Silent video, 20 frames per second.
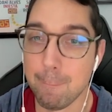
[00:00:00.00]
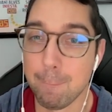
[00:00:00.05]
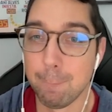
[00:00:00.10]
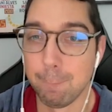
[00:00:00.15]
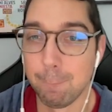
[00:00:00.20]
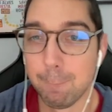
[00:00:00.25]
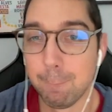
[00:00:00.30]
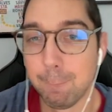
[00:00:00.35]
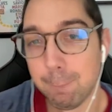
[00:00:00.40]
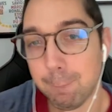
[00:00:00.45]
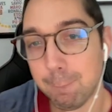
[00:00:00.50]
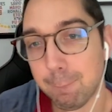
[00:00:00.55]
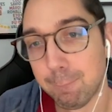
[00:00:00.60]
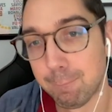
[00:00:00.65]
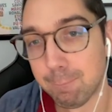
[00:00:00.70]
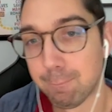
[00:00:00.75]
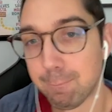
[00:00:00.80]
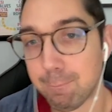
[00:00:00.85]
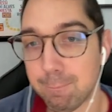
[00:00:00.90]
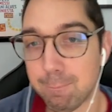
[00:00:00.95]

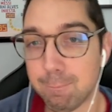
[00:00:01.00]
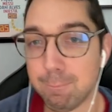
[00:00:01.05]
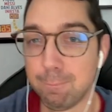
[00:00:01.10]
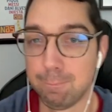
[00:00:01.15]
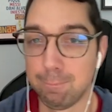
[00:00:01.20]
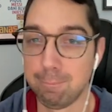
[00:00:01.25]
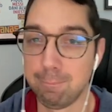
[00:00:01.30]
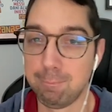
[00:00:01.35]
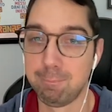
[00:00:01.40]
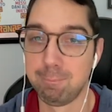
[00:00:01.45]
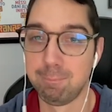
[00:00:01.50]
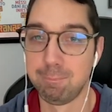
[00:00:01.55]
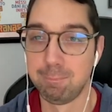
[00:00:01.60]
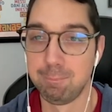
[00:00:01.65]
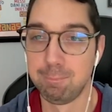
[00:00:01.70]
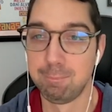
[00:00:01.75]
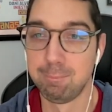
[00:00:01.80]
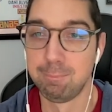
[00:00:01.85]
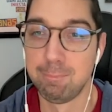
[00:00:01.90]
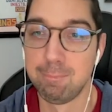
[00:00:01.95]

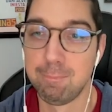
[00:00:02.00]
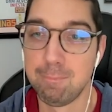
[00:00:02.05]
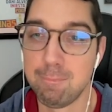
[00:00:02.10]
No words are spoken by the person on screen.